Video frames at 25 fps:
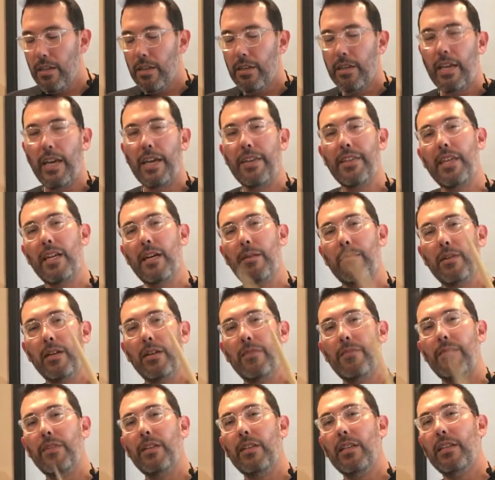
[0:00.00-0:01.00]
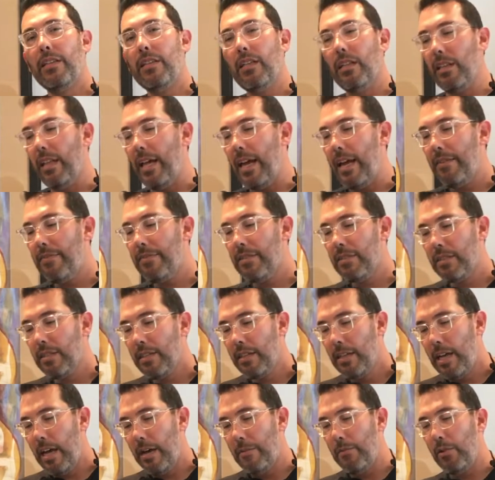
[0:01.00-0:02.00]
Okay, then I'm going to fill in the lefts.
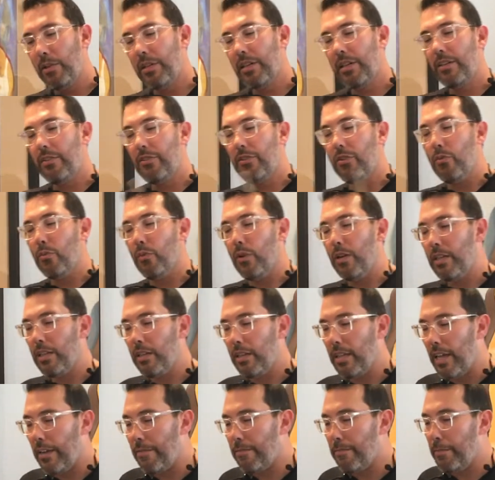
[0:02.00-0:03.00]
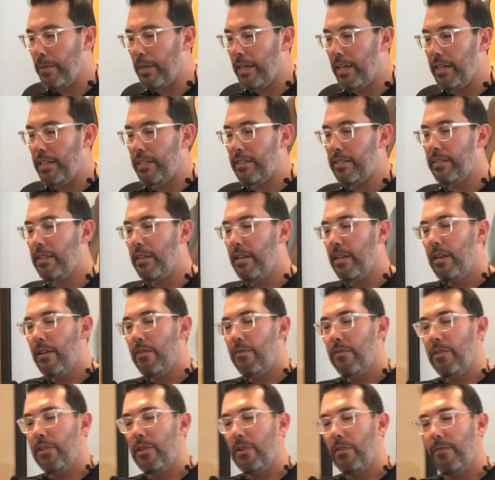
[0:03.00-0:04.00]
I'm only going to do 1 left buzz
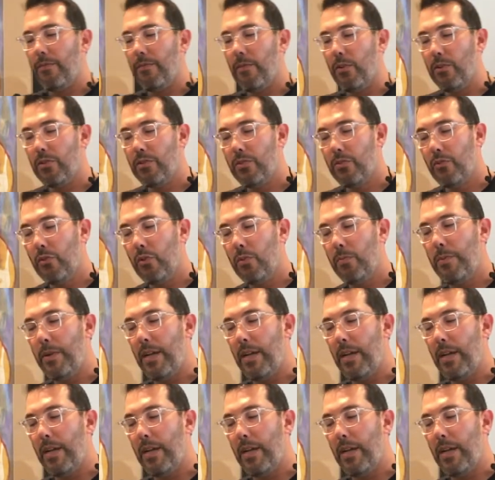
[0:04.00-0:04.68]
for the first group,